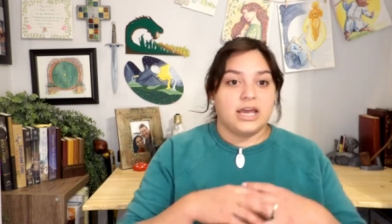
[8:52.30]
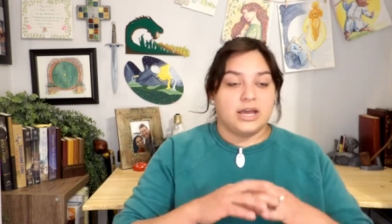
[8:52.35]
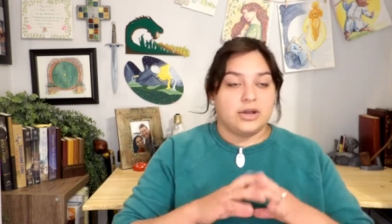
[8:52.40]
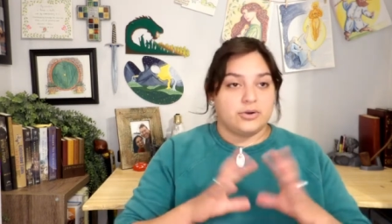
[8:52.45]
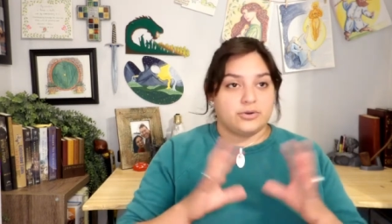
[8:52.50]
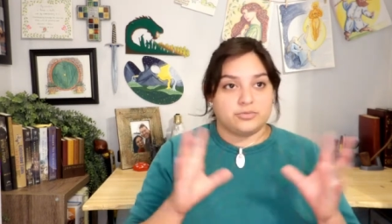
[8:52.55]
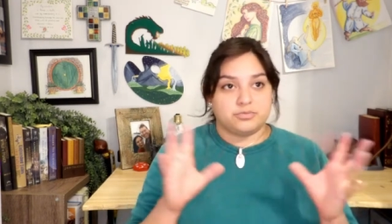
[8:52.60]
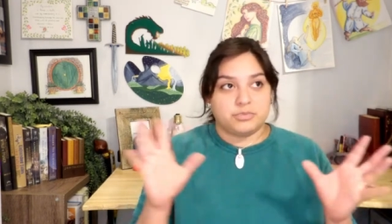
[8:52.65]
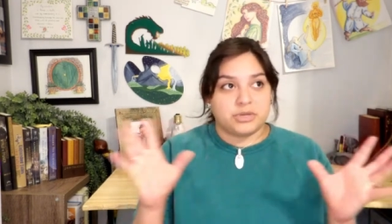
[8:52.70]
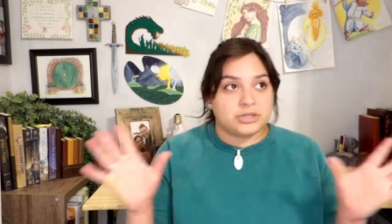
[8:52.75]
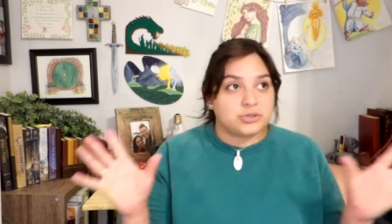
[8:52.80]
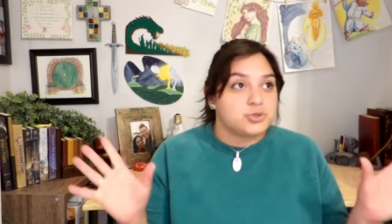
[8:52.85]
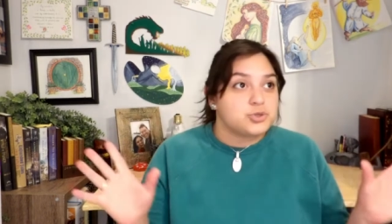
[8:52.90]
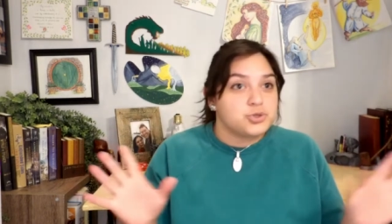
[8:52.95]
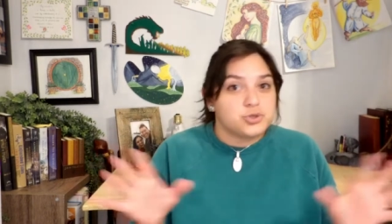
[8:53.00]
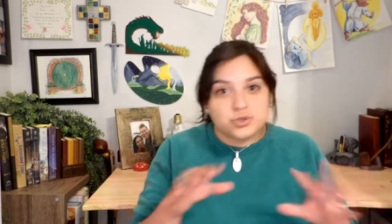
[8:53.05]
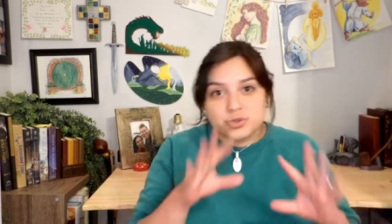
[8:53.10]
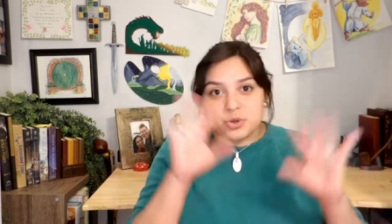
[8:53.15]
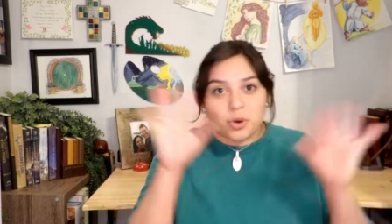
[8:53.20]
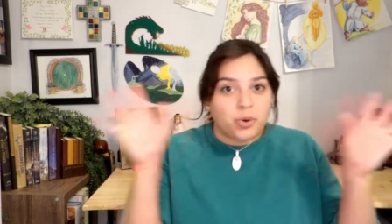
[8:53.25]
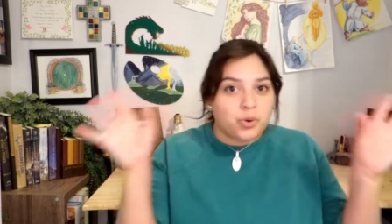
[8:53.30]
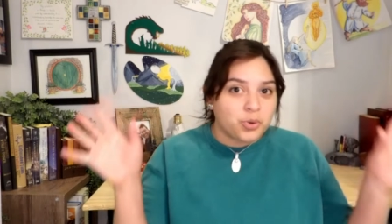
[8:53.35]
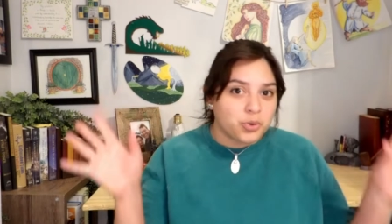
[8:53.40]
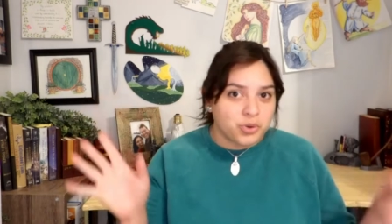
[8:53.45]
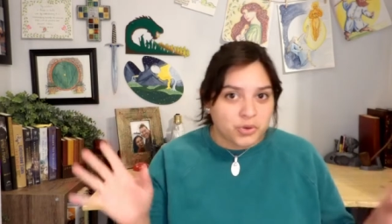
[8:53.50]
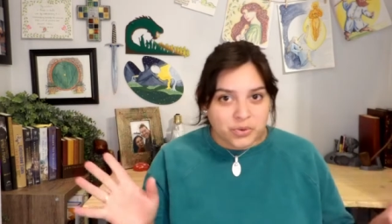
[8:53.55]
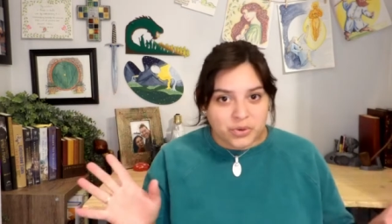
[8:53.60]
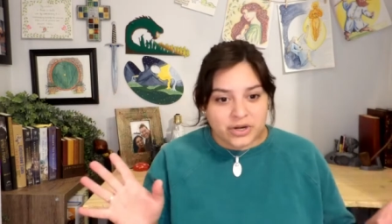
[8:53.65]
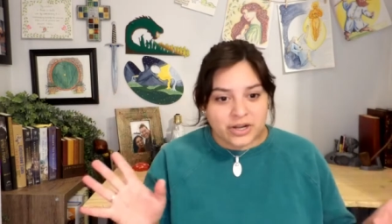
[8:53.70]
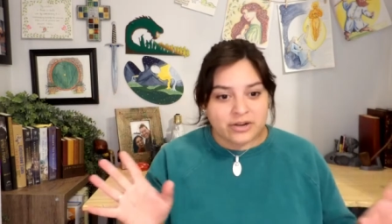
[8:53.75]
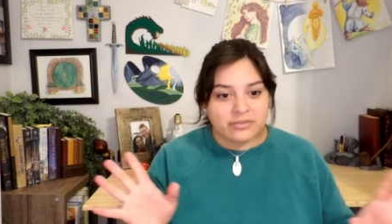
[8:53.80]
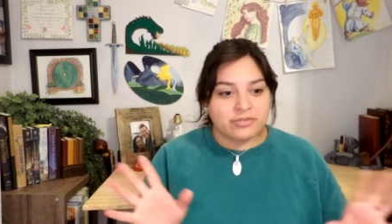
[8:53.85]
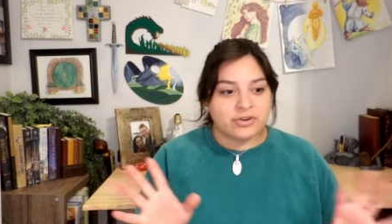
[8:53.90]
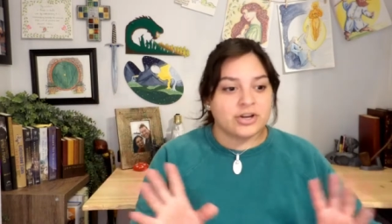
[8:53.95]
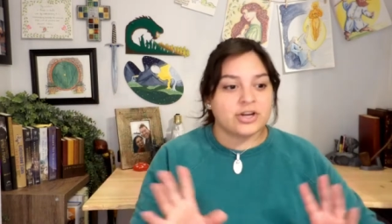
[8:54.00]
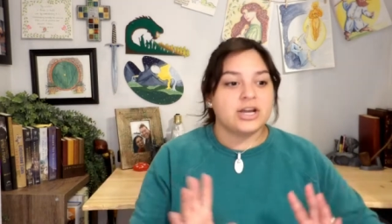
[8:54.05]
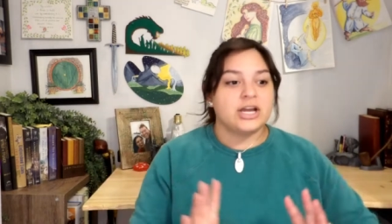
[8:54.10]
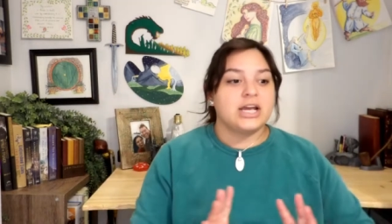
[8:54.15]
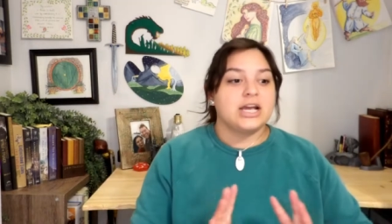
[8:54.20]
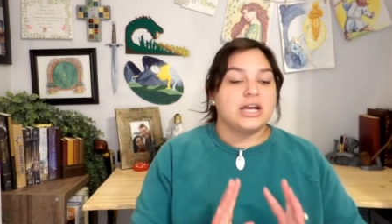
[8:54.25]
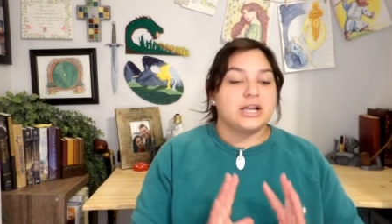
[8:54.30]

or and stole or whatever.